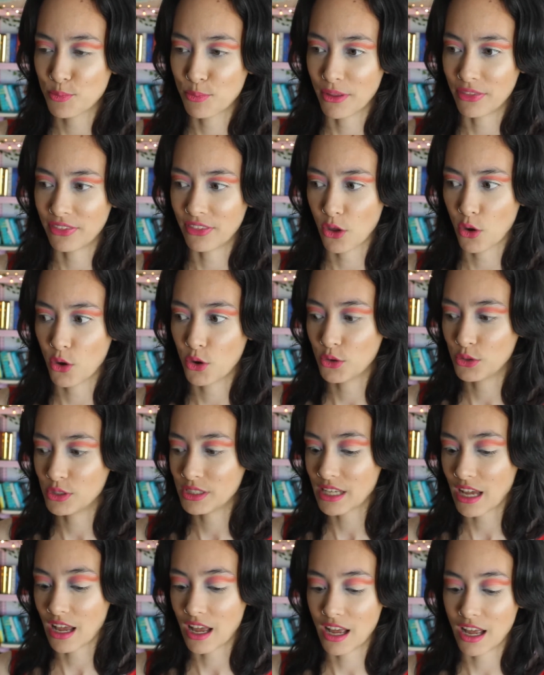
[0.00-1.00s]
but
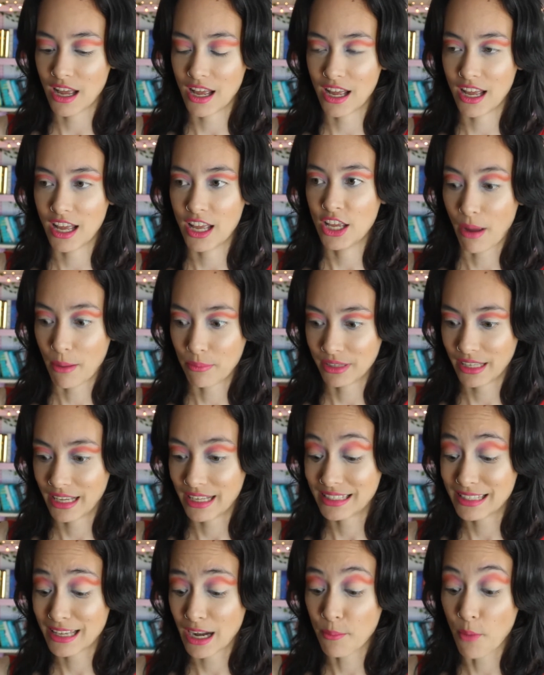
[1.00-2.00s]
those are my
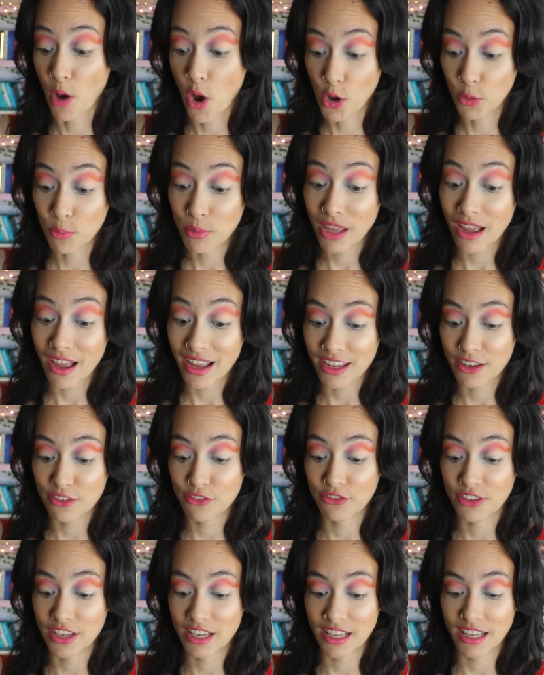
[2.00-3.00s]
plans that I'm hoping I can
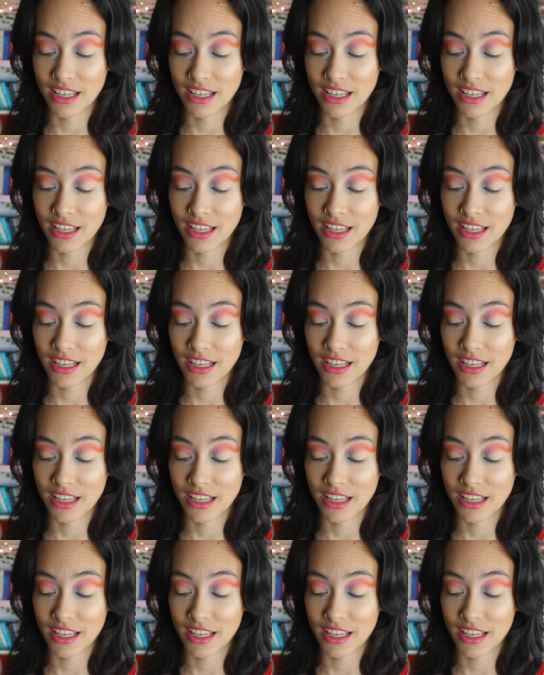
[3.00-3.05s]
fit